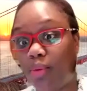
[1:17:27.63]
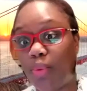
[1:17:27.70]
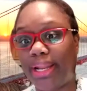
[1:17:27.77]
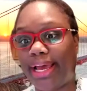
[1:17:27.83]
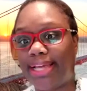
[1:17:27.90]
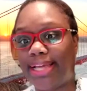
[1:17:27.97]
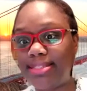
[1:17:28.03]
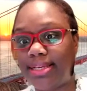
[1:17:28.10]
when
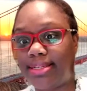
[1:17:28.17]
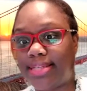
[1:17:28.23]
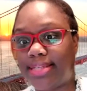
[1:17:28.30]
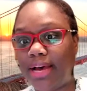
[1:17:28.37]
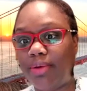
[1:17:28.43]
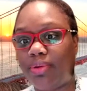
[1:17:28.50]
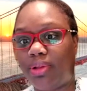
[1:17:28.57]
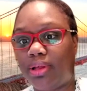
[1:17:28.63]
I send
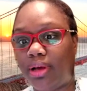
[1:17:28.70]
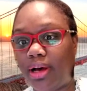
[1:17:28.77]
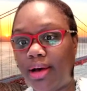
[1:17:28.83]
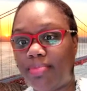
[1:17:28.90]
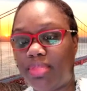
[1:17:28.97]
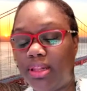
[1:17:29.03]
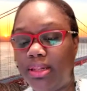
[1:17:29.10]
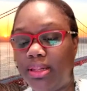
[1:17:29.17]
out
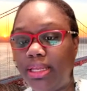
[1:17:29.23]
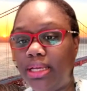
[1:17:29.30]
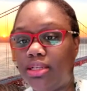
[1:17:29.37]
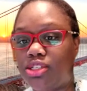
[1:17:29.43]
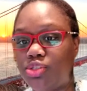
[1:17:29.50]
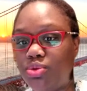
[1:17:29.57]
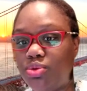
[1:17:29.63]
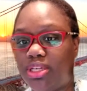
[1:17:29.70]
the link
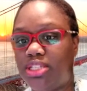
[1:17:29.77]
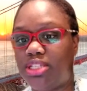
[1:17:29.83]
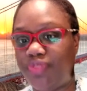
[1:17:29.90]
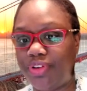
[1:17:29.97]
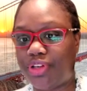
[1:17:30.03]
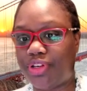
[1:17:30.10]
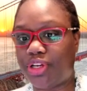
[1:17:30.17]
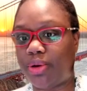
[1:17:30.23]
to this
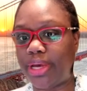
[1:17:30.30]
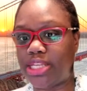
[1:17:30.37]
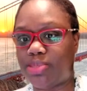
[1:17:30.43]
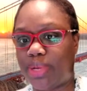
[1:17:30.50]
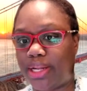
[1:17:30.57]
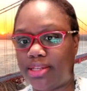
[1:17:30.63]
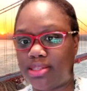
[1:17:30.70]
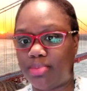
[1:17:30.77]
video as
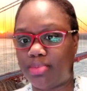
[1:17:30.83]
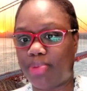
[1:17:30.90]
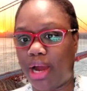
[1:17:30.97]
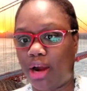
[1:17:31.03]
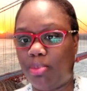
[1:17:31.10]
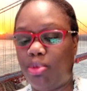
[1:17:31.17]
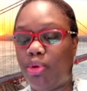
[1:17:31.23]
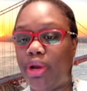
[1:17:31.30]
well as the
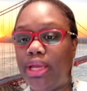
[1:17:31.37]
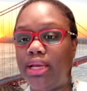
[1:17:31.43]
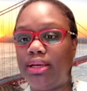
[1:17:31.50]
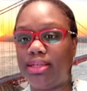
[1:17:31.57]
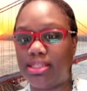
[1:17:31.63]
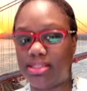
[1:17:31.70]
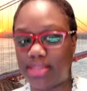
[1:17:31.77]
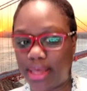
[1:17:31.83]
PowerPoint,
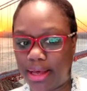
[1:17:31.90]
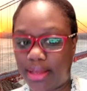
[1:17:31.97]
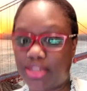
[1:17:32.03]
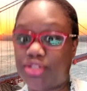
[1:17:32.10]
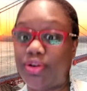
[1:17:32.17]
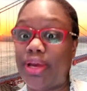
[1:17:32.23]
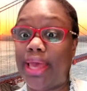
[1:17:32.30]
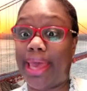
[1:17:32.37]

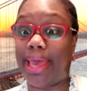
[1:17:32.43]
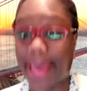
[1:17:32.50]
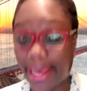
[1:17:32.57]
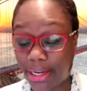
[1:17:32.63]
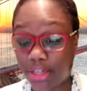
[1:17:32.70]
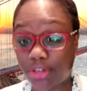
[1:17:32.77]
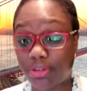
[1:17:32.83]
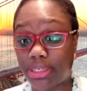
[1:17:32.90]
Cassandra
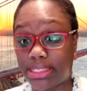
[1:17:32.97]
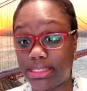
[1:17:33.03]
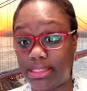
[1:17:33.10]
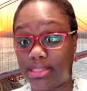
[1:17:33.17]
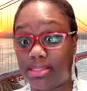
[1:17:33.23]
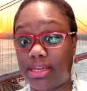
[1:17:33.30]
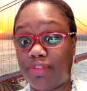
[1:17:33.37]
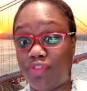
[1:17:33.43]
and
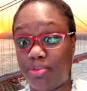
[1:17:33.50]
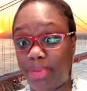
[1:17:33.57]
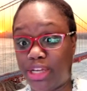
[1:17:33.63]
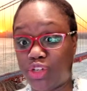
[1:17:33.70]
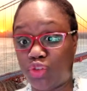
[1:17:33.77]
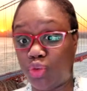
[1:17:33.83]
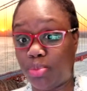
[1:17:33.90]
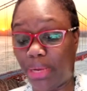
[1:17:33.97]
Chris's
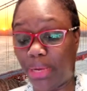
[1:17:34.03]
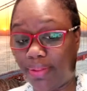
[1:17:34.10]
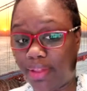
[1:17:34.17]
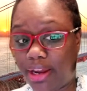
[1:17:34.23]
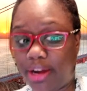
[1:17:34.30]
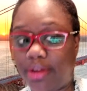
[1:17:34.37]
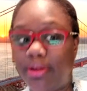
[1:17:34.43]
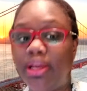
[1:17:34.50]
information will be in
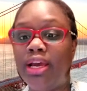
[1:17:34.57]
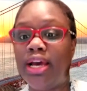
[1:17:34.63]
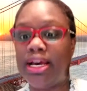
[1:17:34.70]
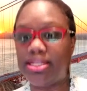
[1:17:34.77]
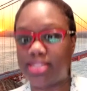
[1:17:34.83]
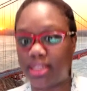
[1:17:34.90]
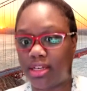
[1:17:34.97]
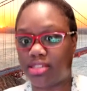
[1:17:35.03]
there.
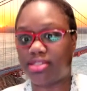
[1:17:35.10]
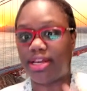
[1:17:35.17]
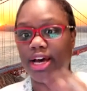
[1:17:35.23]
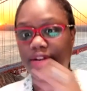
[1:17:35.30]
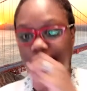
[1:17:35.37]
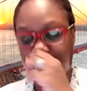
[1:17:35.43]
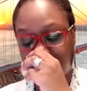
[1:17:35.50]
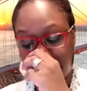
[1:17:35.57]
So
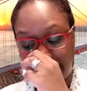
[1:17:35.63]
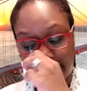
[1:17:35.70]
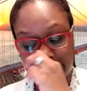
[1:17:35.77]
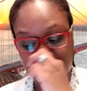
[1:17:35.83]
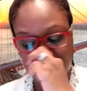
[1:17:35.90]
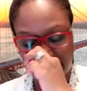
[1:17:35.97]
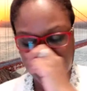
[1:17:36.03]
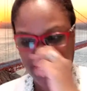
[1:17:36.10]
Cassandra's saying
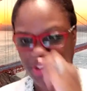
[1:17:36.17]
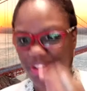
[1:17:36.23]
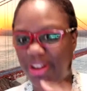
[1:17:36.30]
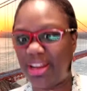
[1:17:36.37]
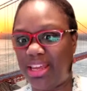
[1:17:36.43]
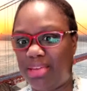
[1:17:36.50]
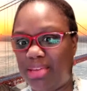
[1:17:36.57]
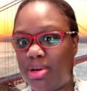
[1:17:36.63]
just send her an
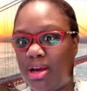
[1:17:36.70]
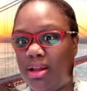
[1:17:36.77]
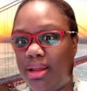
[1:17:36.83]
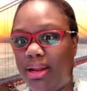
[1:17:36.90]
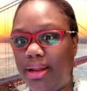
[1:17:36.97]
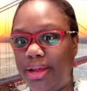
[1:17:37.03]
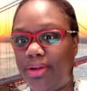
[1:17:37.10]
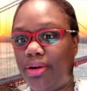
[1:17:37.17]
email
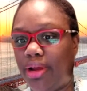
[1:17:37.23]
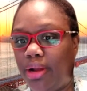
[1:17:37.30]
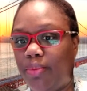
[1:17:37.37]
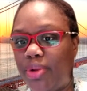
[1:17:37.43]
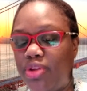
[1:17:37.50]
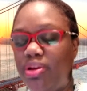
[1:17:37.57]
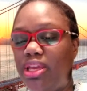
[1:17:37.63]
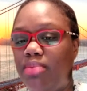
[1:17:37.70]
and let her,
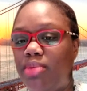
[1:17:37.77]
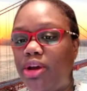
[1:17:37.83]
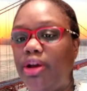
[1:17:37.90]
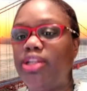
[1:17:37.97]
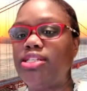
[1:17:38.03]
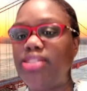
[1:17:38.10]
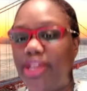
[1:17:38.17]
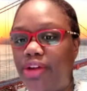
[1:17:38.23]
when you email her,
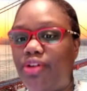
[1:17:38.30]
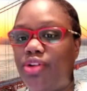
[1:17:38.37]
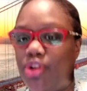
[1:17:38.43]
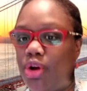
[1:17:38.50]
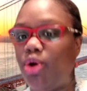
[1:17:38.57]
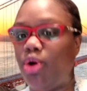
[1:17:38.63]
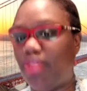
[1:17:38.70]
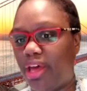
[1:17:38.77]
just let her
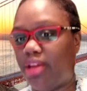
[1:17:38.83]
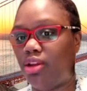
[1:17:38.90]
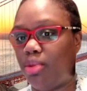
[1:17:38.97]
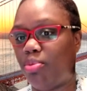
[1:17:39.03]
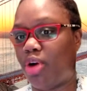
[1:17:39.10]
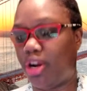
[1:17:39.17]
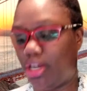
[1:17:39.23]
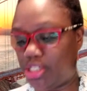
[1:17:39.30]
know that you're
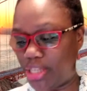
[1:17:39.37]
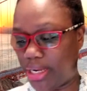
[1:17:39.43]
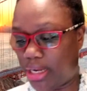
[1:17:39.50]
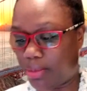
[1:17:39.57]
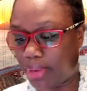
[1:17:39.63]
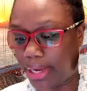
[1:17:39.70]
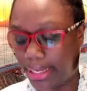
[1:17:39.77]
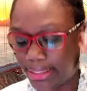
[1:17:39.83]
part of
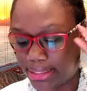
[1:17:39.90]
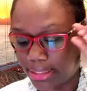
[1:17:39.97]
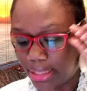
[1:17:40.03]
JD Watt.